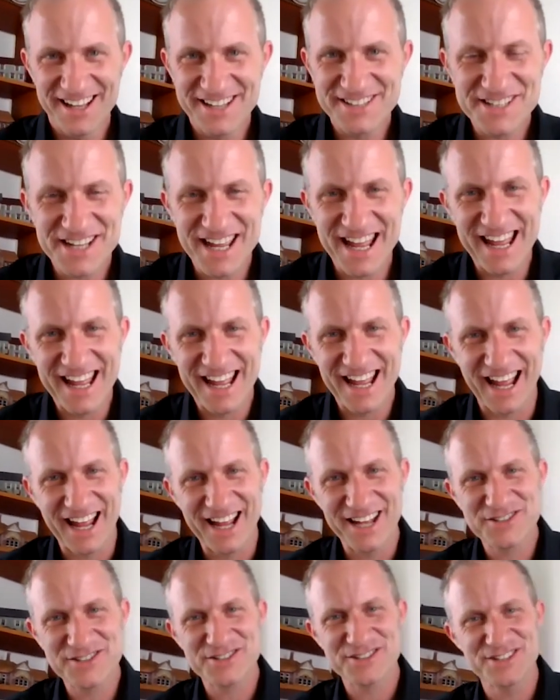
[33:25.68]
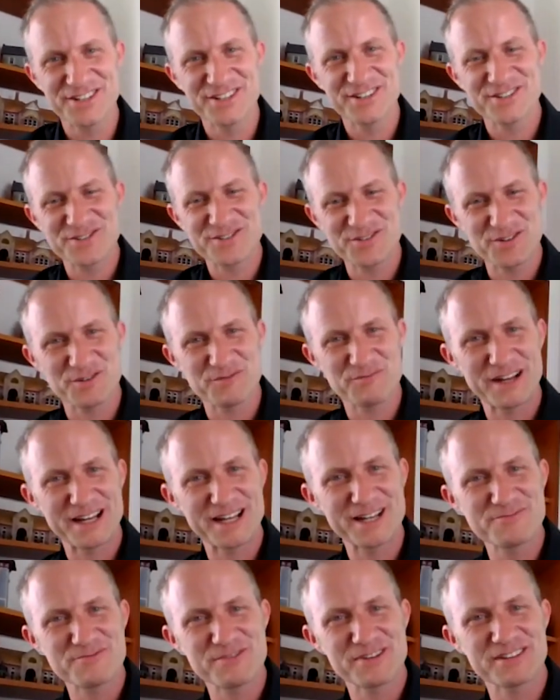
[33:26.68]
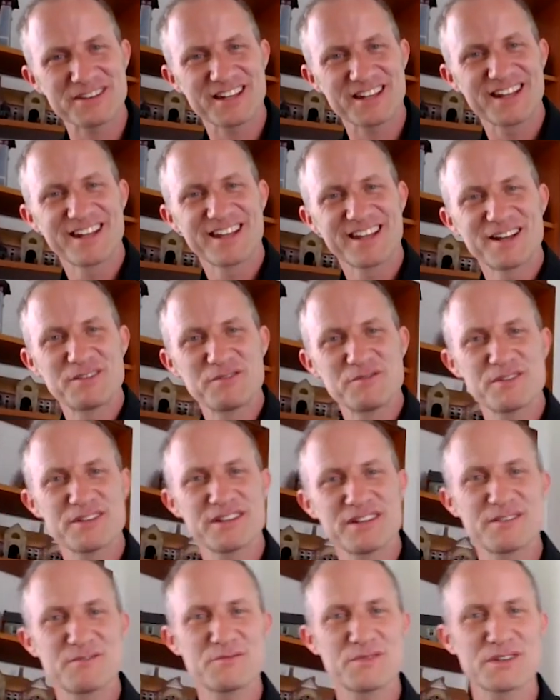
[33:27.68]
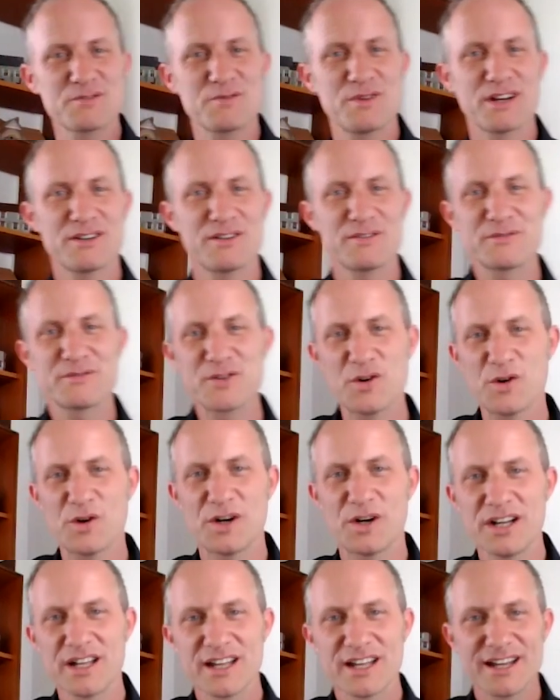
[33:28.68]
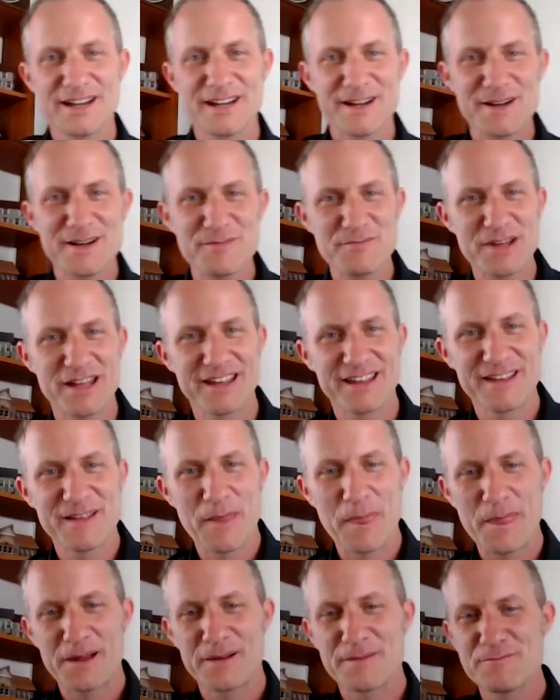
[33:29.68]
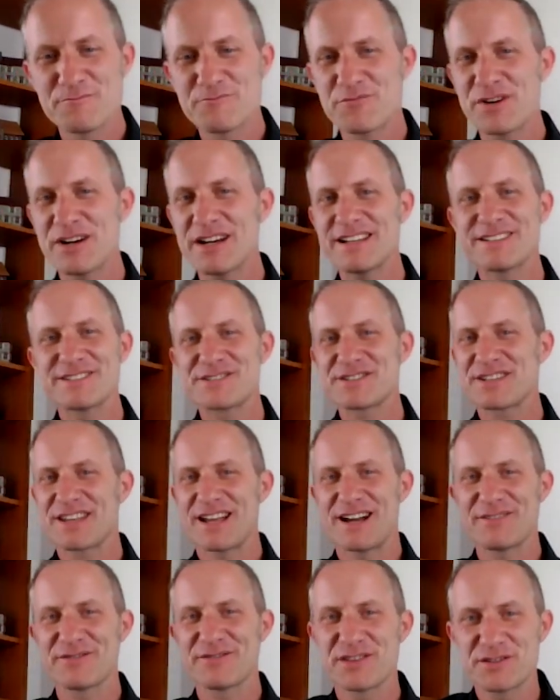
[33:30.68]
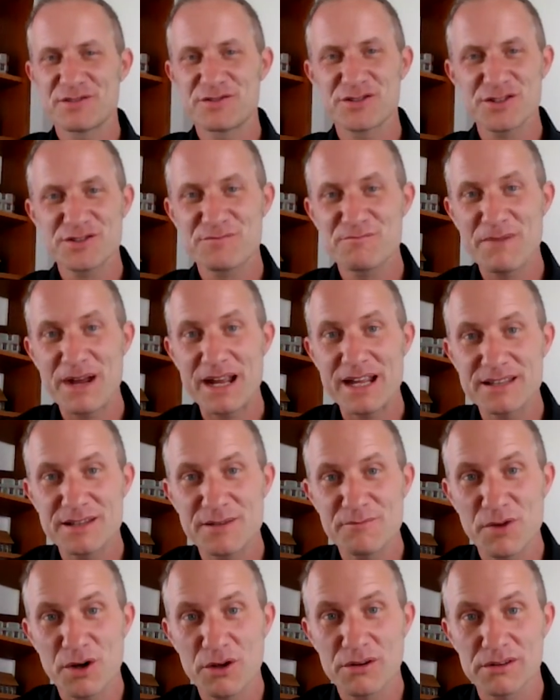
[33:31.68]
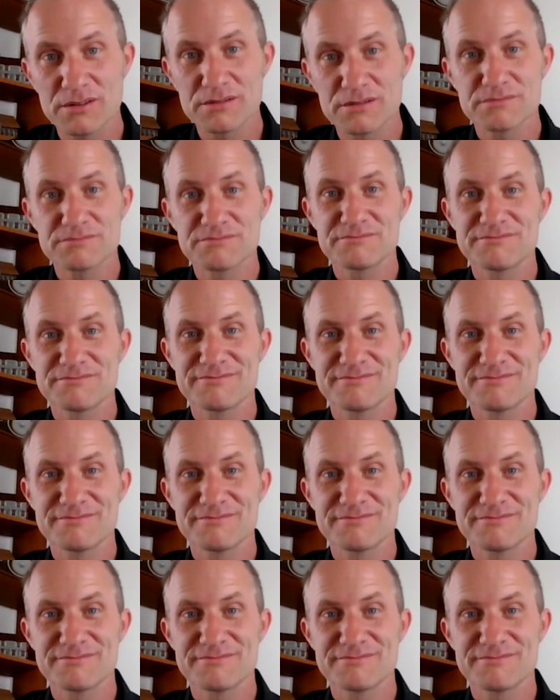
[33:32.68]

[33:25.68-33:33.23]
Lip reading: attached to the saw blade with quite a lot of gore. Brilliant stuff. It just made the model,